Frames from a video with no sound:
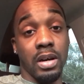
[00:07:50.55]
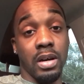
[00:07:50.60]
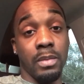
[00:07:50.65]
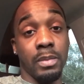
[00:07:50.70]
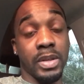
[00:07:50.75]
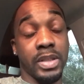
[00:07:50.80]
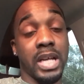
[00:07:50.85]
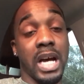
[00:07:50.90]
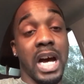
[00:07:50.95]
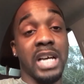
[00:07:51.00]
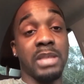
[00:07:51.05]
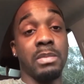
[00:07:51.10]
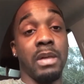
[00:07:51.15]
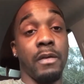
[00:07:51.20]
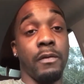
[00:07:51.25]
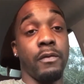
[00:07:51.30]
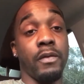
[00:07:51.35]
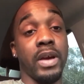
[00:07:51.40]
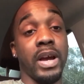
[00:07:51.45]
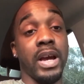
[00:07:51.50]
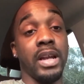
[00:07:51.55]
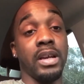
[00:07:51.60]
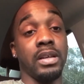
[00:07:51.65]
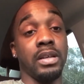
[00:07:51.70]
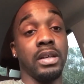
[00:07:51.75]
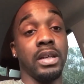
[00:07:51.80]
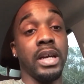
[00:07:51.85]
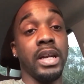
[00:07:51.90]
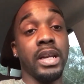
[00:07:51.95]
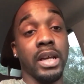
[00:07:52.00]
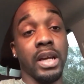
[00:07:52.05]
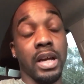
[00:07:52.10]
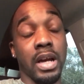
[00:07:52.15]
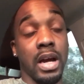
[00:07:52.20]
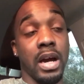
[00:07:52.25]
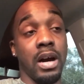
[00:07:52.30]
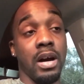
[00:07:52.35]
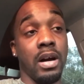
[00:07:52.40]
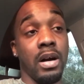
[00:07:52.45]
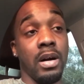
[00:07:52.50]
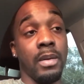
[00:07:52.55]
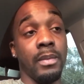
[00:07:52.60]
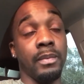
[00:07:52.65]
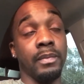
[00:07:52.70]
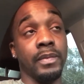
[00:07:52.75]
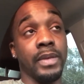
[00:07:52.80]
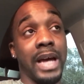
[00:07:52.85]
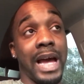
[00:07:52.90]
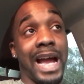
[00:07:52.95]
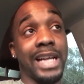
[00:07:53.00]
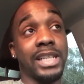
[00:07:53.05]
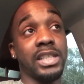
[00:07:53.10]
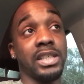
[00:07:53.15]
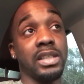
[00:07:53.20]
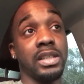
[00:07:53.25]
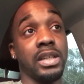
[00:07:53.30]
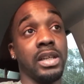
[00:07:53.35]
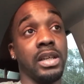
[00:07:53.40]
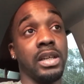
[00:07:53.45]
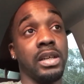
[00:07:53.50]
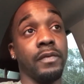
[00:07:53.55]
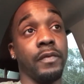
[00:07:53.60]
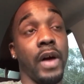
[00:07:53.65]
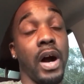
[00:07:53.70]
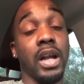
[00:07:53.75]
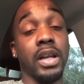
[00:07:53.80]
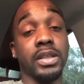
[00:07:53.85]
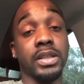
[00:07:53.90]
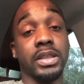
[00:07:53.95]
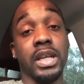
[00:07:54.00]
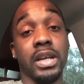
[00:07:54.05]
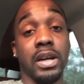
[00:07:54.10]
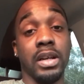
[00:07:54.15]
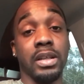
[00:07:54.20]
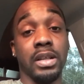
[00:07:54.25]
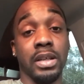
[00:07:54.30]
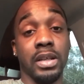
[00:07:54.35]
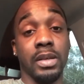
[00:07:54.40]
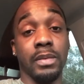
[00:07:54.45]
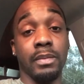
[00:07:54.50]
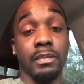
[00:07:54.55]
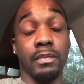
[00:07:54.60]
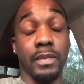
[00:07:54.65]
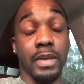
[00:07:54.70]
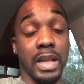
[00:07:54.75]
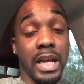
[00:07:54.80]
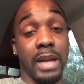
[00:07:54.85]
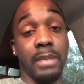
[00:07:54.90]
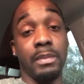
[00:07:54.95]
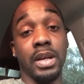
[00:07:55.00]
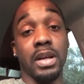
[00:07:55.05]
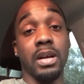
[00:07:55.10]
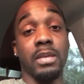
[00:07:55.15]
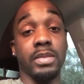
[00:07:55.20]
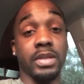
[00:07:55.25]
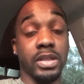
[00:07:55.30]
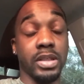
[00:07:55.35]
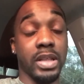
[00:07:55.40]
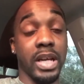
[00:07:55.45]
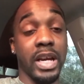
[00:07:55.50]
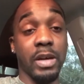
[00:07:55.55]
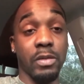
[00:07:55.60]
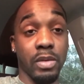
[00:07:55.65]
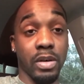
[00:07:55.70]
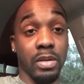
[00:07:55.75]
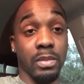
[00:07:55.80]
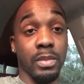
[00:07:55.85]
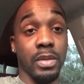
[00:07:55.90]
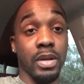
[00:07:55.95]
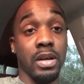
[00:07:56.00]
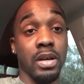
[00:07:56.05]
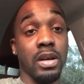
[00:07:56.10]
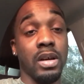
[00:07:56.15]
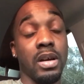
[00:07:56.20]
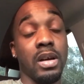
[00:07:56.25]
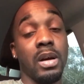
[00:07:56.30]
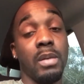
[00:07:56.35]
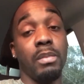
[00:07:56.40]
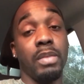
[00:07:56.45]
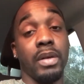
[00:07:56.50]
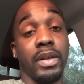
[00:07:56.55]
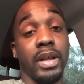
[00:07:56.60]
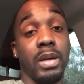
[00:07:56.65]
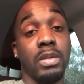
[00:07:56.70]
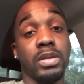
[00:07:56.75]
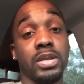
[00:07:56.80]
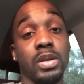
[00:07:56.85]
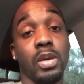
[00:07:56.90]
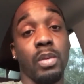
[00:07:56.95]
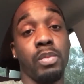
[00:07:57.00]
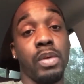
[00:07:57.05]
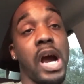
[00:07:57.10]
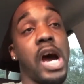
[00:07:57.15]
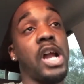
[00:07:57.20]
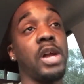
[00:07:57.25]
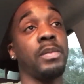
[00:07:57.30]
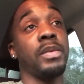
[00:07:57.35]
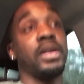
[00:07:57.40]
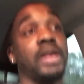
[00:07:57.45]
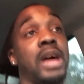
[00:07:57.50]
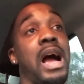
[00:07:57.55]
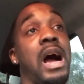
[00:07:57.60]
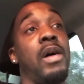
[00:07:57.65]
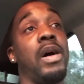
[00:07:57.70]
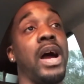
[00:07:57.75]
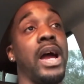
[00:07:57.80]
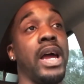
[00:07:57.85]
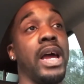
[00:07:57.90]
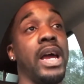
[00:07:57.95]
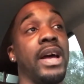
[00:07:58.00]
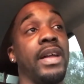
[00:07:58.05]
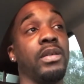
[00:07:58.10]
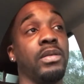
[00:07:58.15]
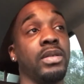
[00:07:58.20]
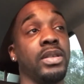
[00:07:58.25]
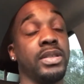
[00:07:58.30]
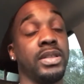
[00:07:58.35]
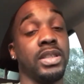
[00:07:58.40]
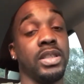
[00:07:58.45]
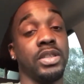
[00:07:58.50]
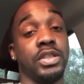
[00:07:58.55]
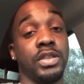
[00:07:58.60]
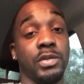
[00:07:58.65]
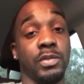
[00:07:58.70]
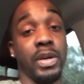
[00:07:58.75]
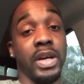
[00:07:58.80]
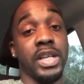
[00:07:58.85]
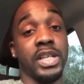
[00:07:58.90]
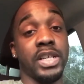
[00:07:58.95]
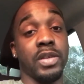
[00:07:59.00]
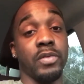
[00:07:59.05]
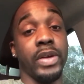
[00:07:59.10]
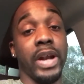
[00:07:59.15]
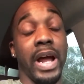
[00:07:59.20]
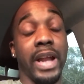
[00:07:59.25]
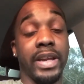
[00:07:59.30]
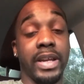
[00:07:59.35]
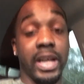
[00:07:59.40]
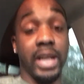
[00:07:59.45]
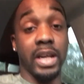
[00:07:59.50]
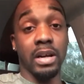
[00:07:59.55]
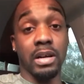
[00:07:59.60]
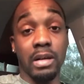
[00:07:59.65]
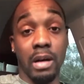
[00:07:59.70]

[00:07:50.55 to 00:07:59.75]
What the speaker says: Besides my friend lending, actually voluntarily let me come to stay with him. But they were so proud of me and how I handled the situation when I didn't